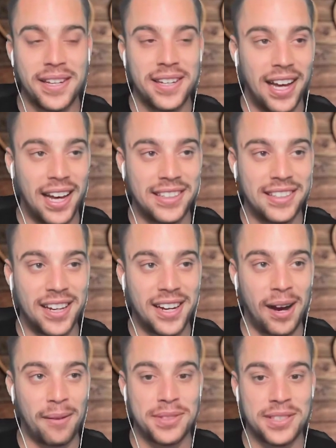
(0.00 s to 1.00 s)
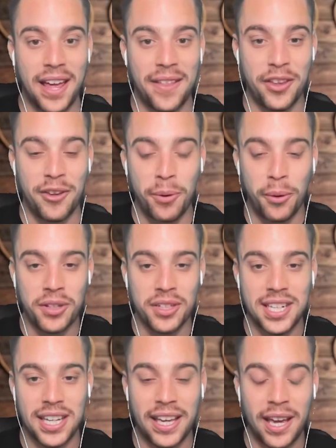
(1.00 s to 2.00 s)
and upset that you bought your
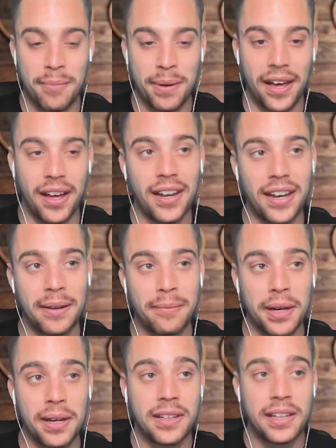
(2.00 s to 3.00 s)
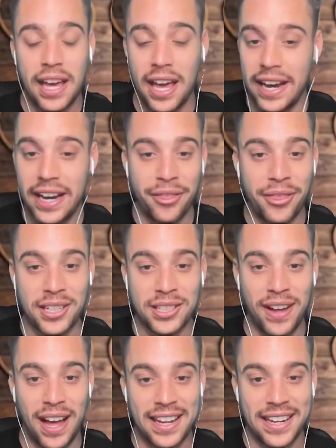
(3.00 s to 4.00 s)
ticket a bit early? But anything's
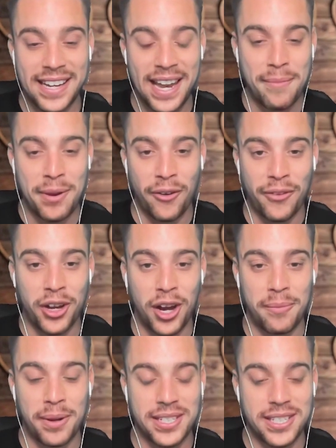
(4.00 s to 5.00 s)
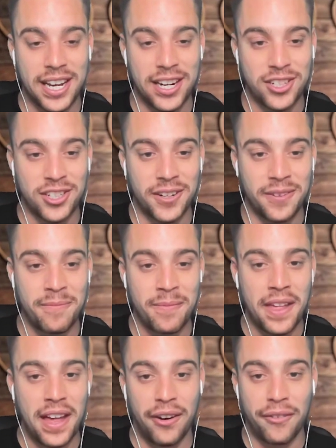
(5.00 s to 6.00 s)
valid. Let me know in the comments section.
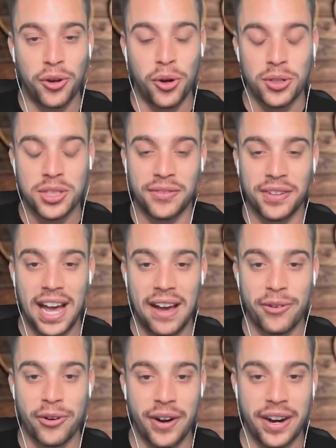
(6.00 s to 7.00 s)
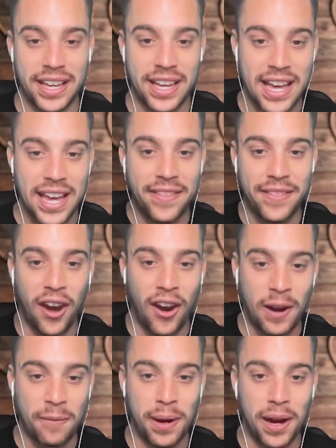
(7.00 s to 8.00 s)
And of course, if you haven't already, hit the
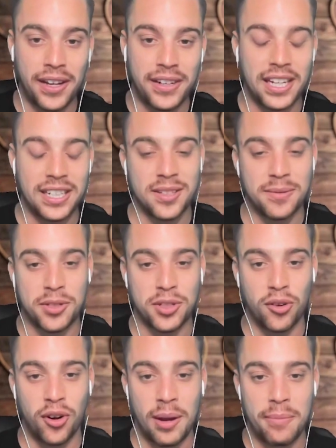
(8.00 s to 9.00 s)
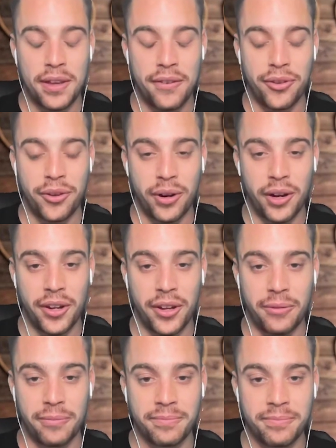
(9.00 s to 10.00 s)
like button and subscribe if you are new.
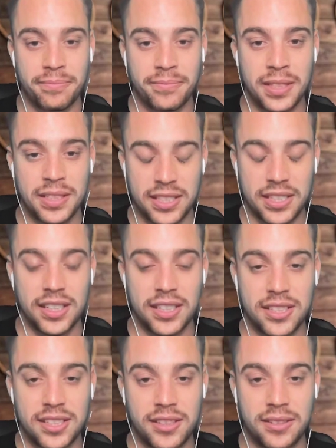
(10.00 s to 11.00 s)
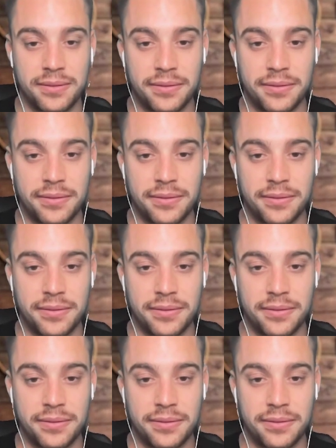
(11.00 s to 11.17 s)
See you guys soon.